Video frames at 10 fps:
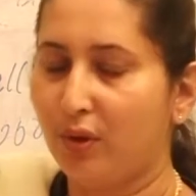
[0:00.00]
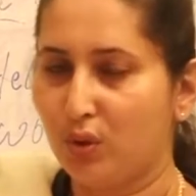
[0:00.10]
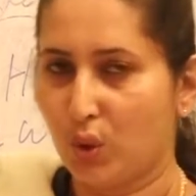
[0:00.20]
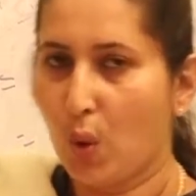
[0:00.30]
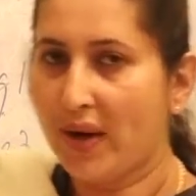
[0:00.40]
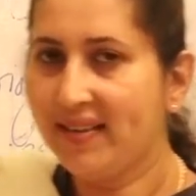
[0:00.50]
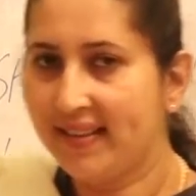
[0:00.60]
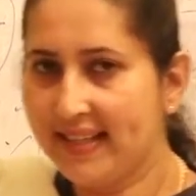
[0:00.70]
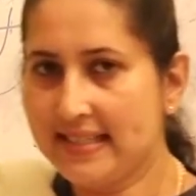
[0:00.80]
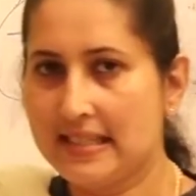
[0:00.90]
to join
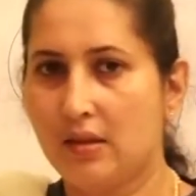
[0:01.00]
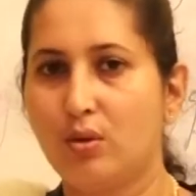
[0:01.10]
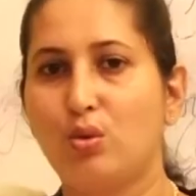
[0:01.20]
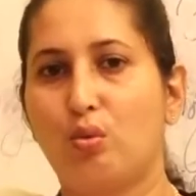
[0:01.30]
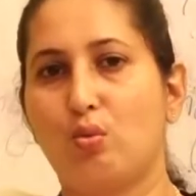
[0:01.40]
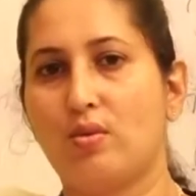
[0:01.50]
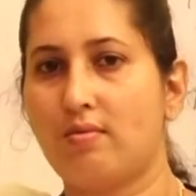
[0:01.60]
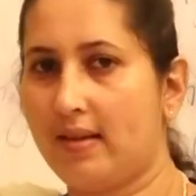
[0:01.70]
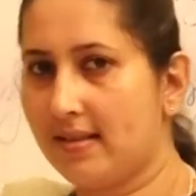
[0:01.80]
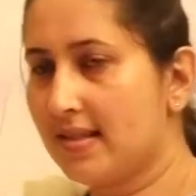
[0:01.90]
these two
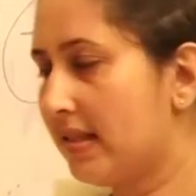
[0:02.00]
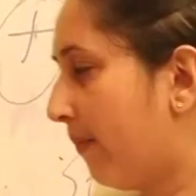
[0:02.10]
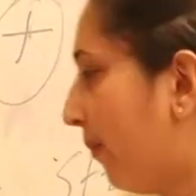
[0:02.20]
strings.